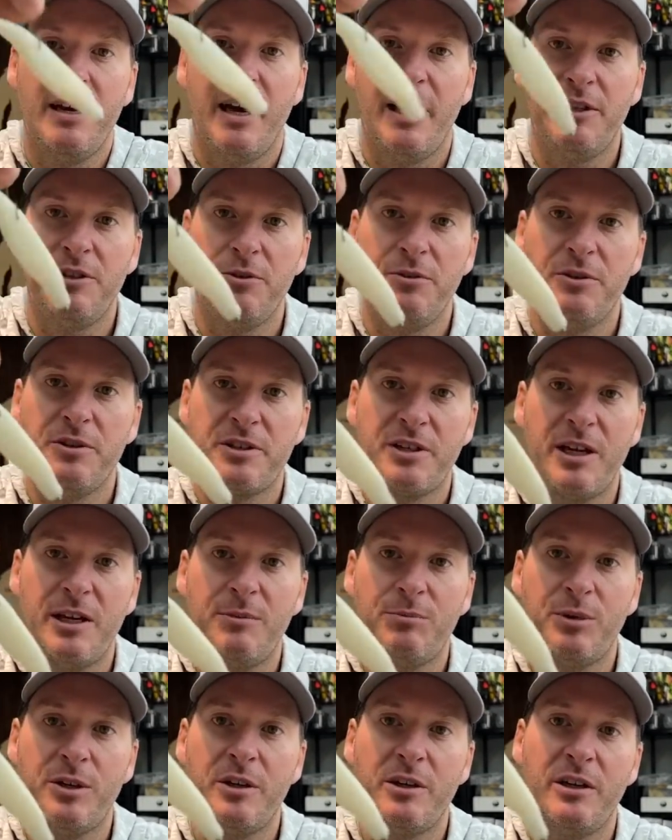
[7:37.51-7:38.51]
I do the
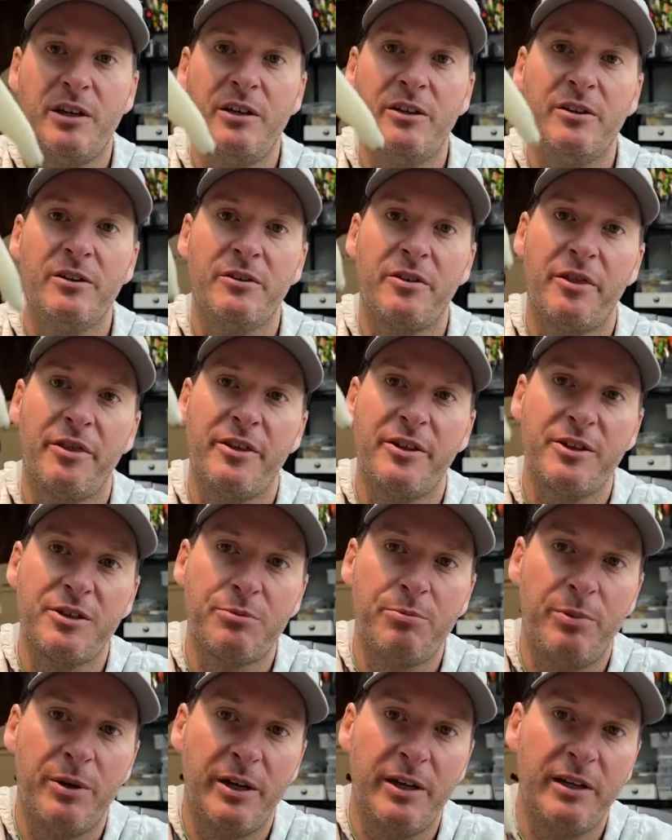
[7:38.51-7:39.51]
same thing here. This
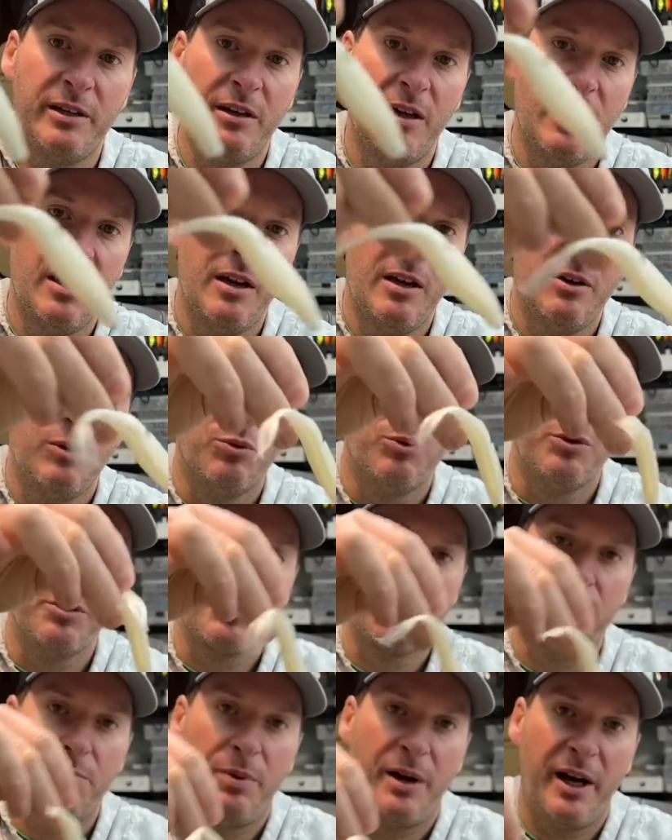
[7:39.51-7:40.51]
bait will
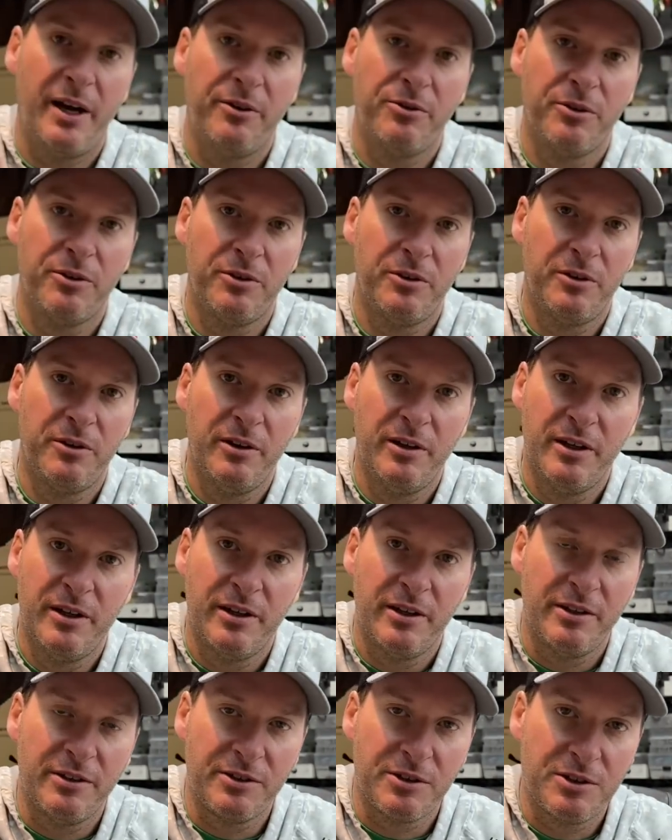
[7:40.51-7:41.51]
spiral
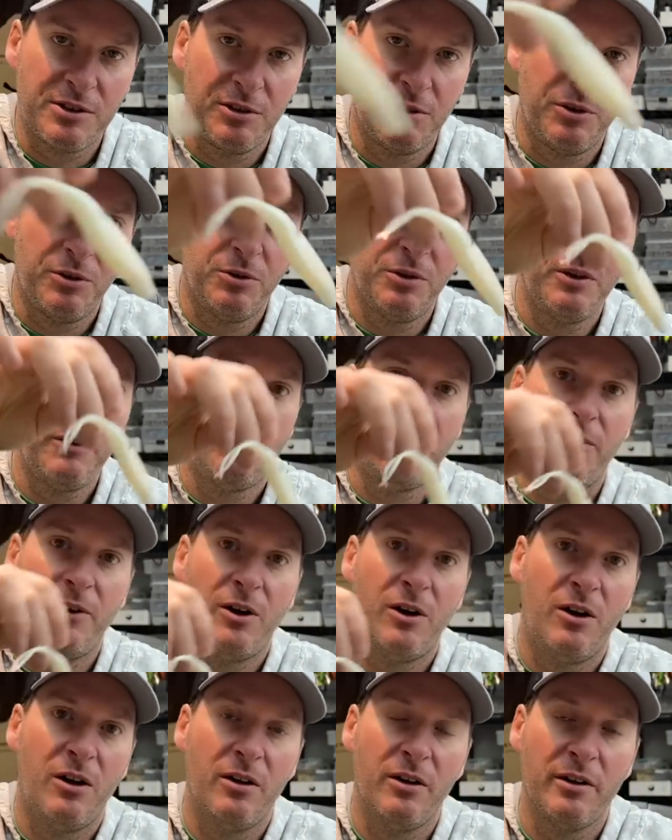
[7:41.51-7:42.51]
and slowly
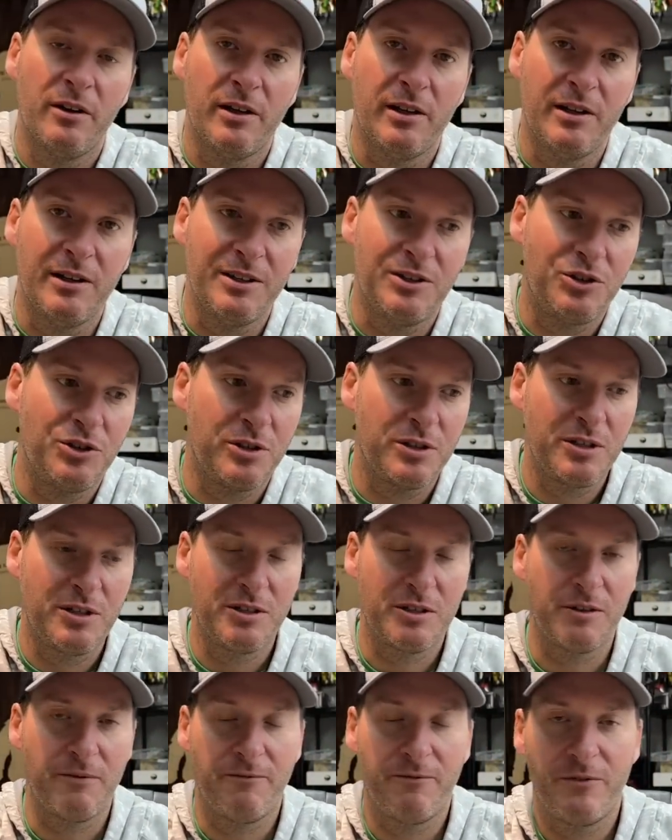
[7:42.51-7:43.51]
fall, and it just
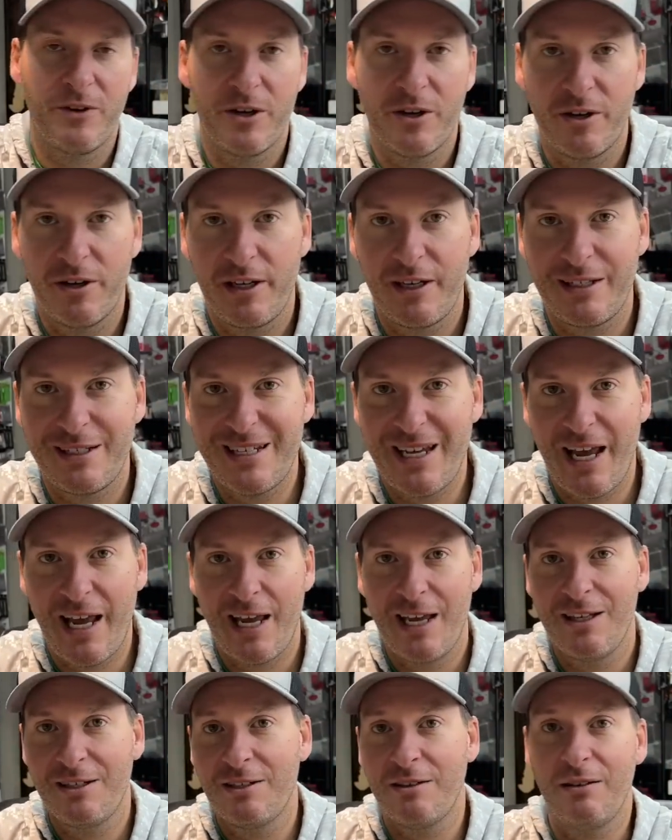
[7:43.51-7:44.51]
is a very
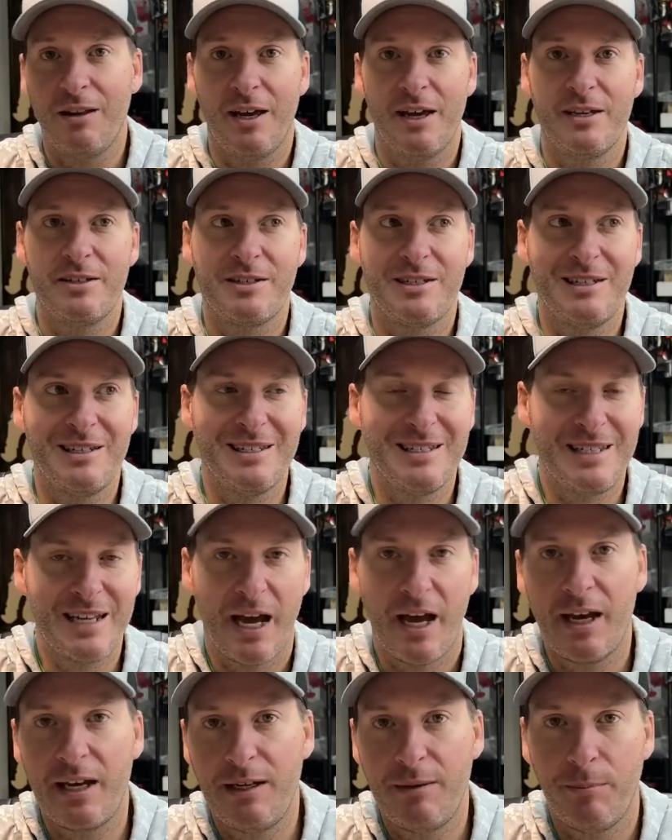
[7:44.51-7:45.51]
tantalizing,
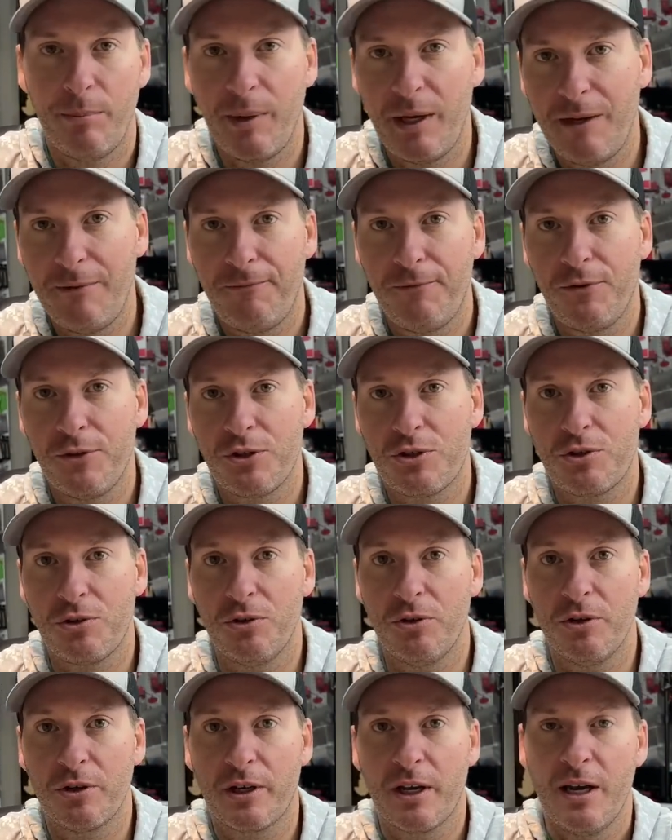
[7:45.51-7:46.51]
dying bait fish
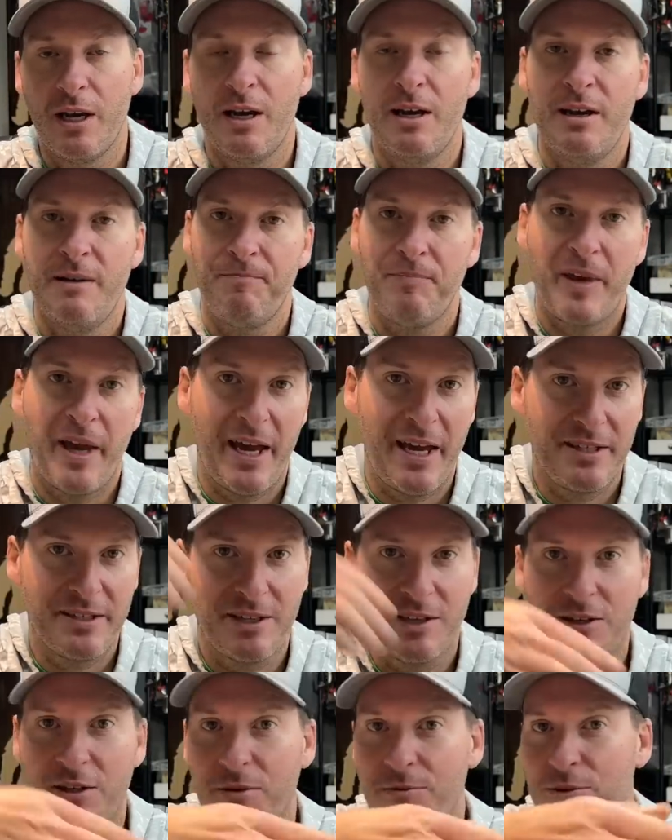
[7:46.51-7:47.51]
look as
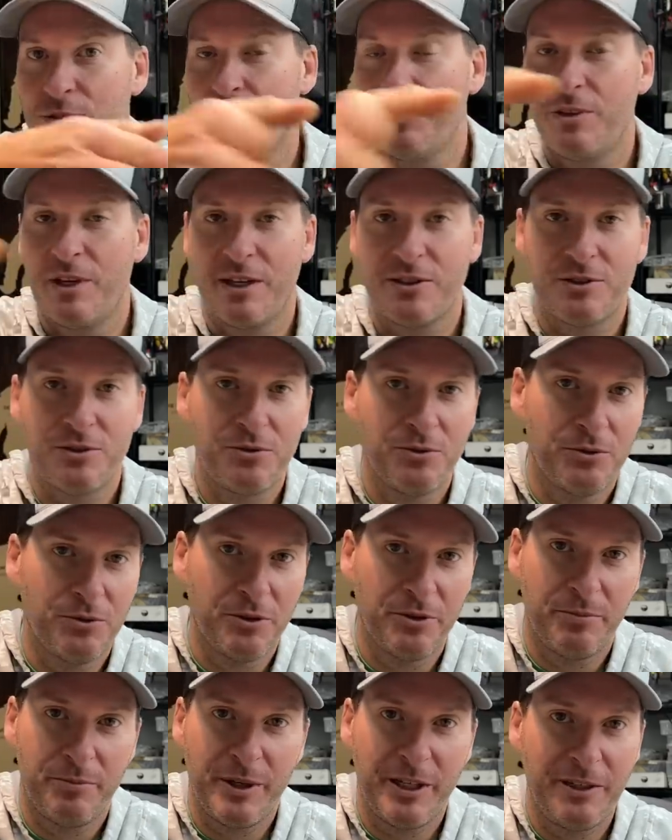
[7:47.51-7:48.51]
it comes through that
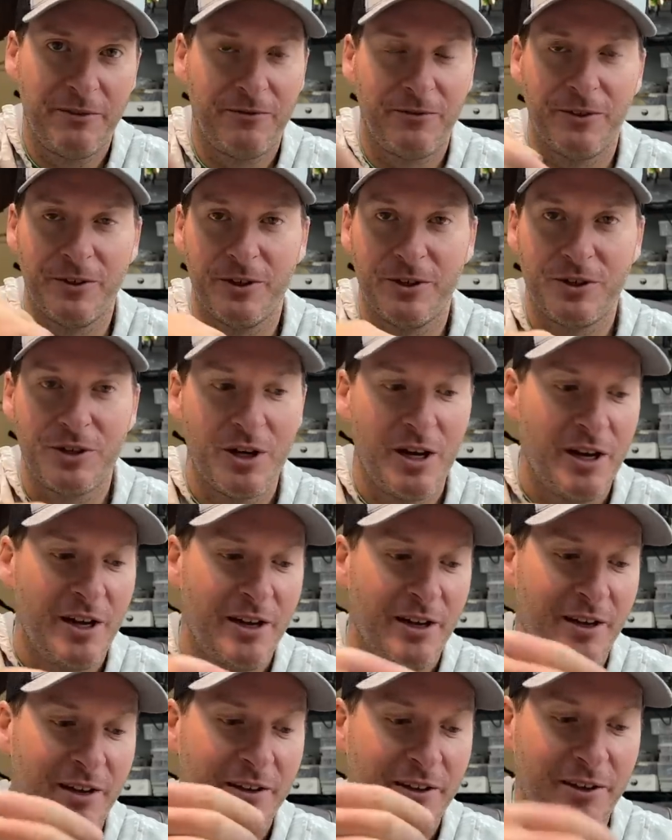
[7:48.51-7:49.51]
school of bait fish,
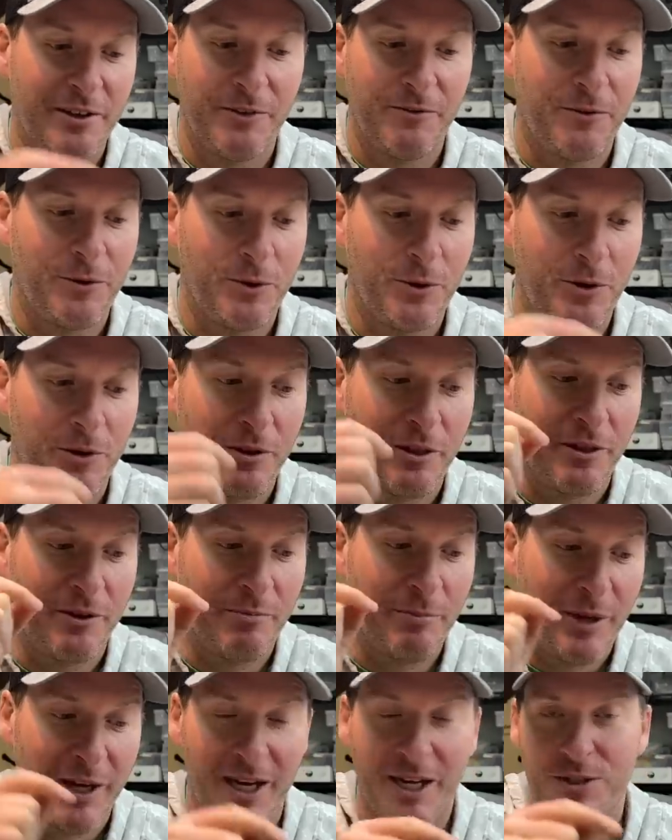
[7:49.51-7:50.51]
and therefore the
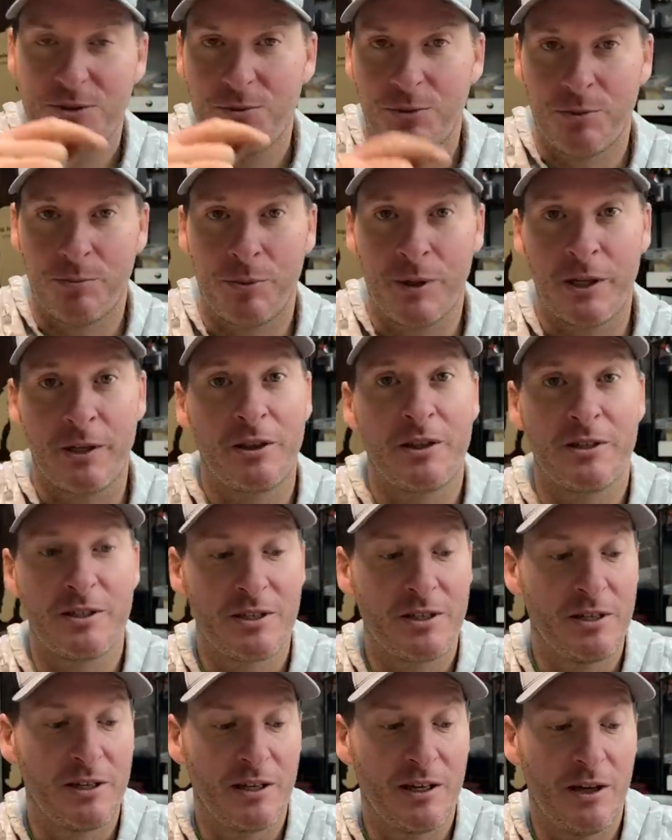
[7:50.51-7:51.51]
bass will pick this
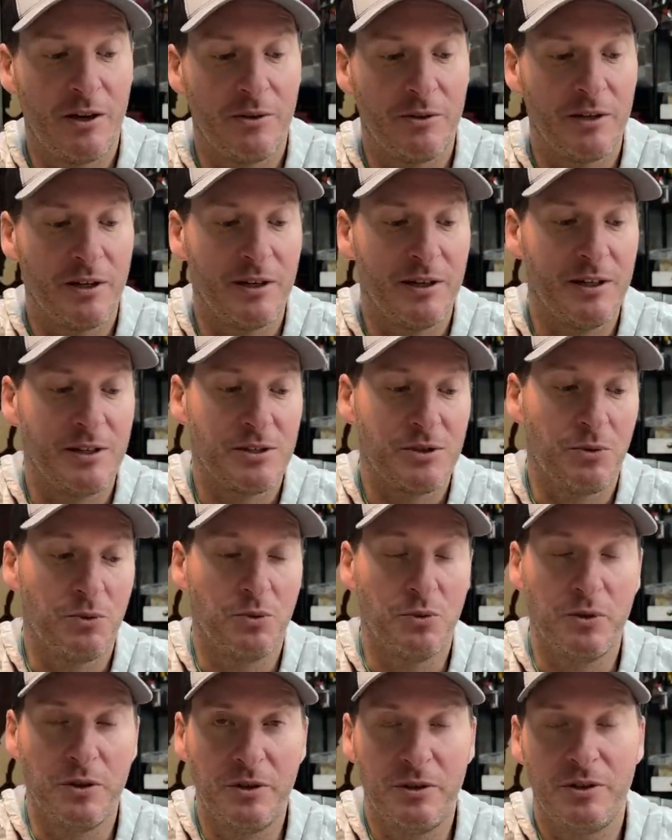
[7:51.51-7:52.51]
thing out, and it's a
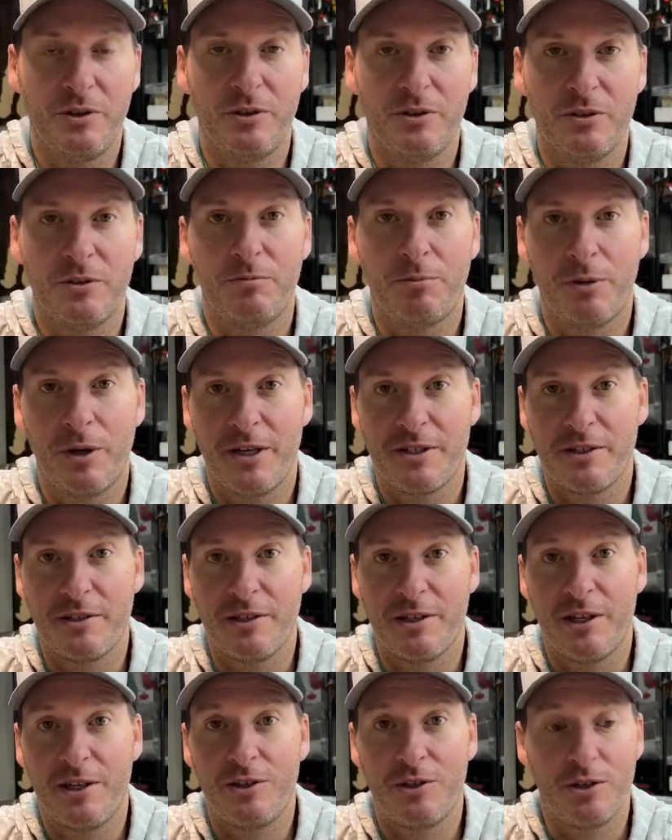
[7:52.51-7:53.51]
really good
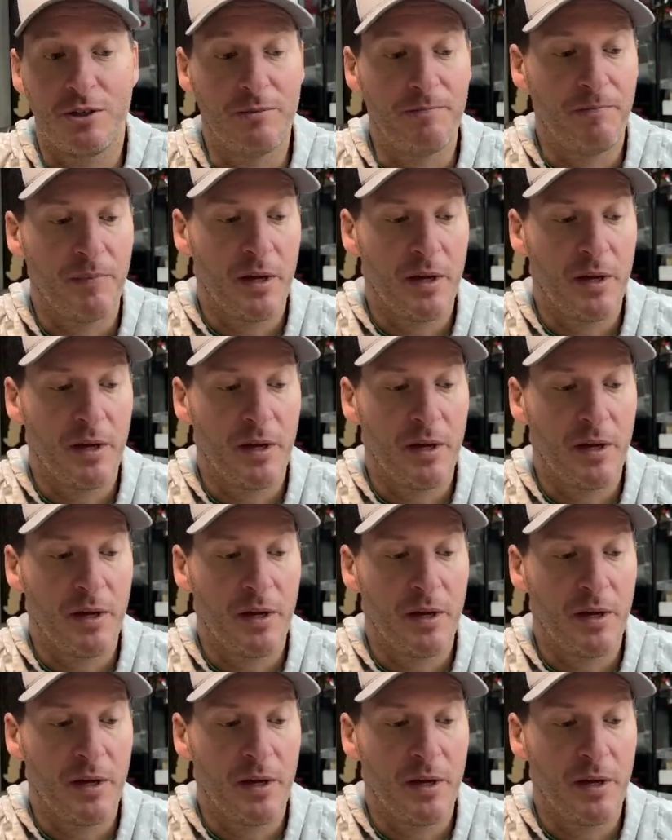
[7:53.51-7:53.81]
presentation,